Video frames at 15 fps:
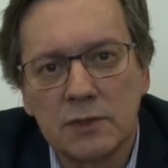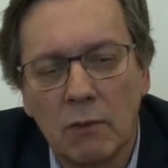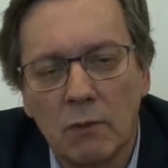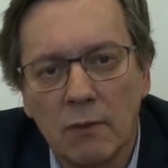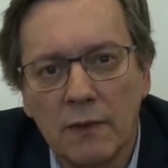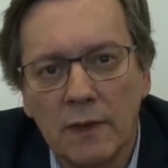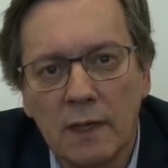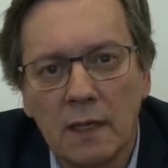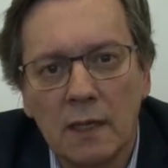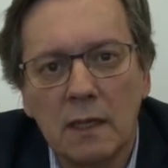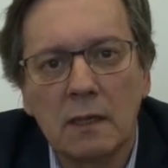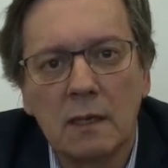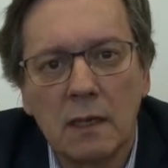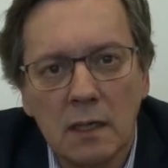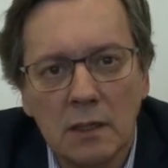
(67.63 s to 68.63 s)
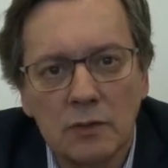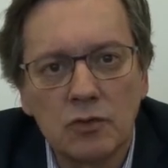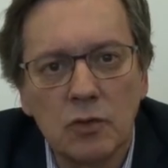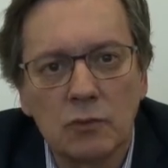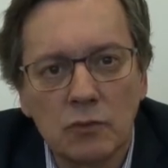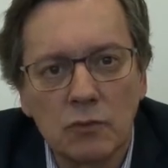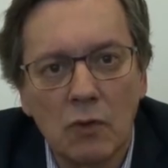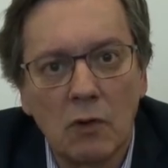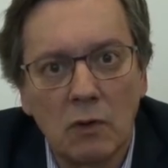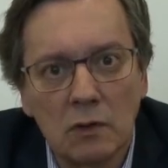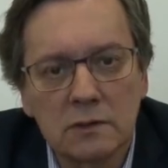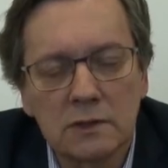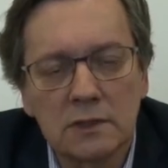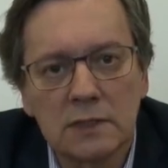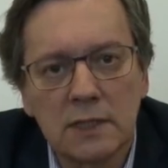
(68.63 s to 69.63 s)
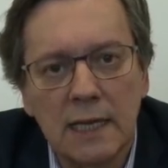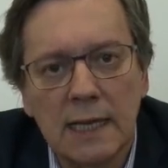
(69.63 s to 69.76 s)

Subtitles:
all the John Rawls